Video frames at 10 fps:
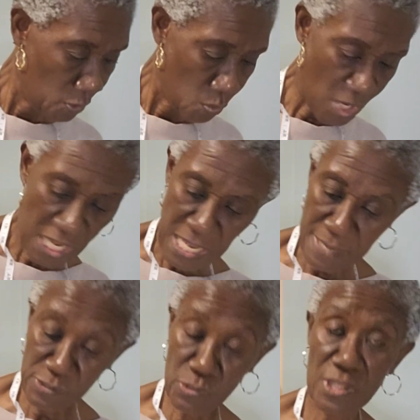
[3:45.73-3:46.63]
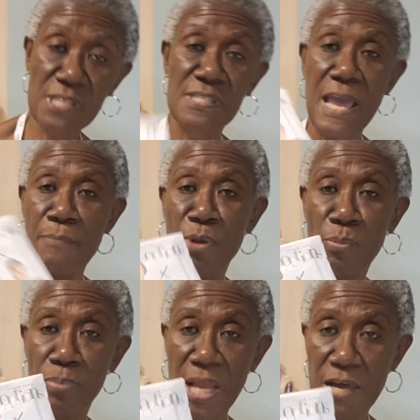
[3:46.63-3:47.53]
when it comes to this type
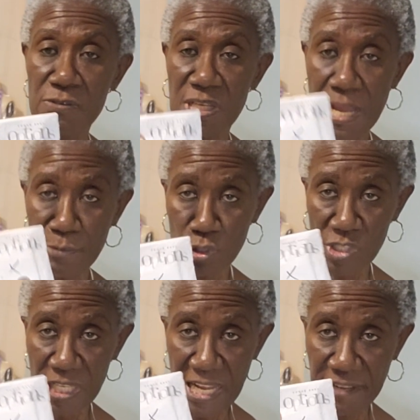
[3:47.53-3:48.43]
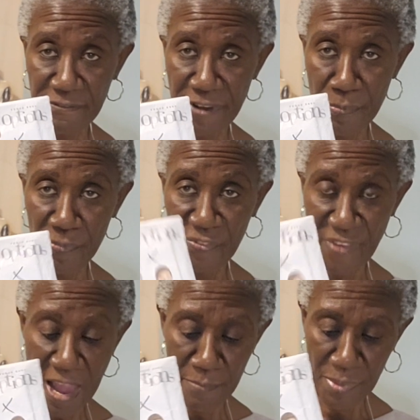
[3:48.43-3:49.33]
of blouse, and I'm using a different
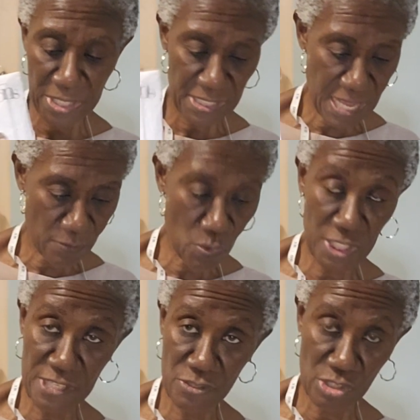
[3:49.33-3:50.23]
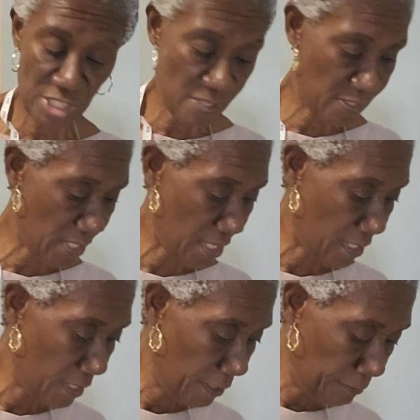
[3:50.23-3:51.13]
fabric than what they suggested.
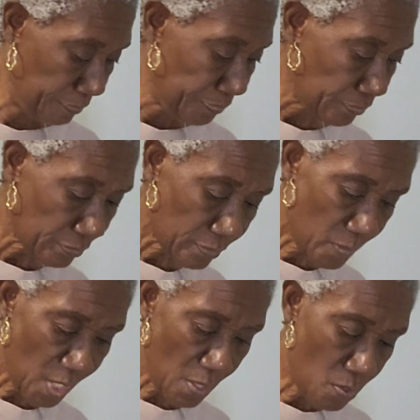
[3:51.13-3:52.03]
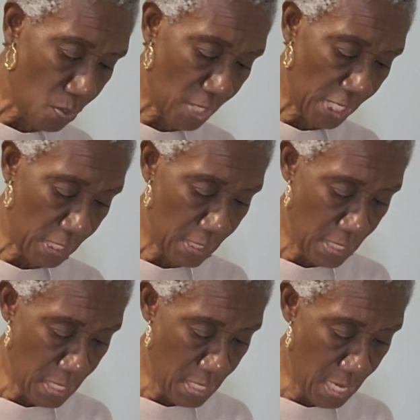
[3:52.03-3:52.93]
Okay,
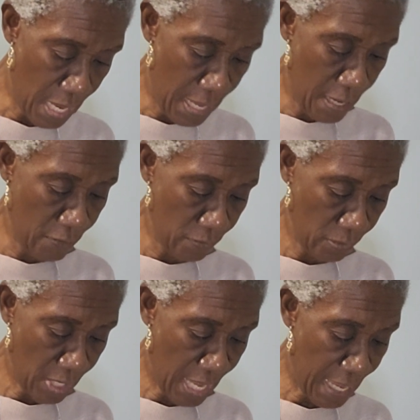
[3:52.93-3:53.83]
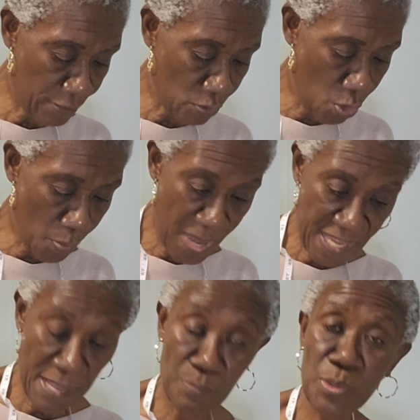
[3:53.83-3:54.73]
now I had to go
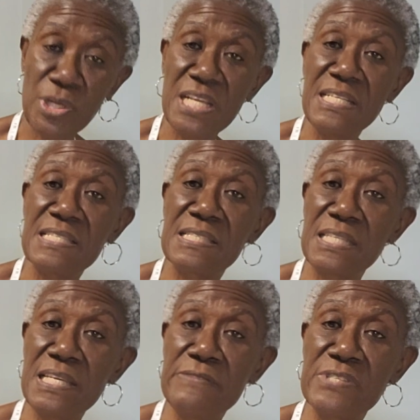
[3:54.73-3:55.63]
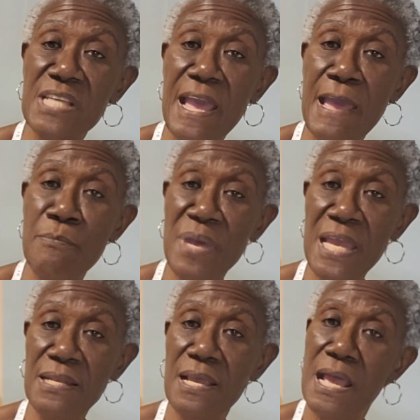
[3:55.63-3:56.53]
back and put in the sleeves, hem
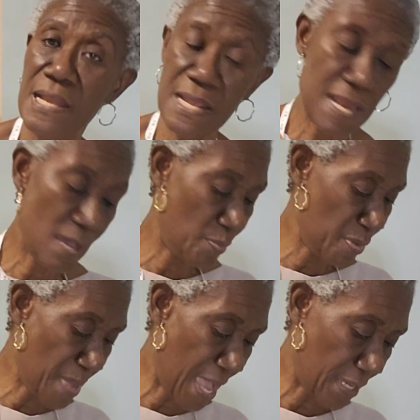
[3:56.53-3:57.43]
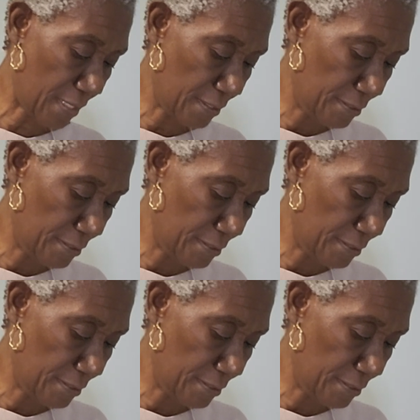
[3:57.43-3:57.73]
it, and then I'll be back.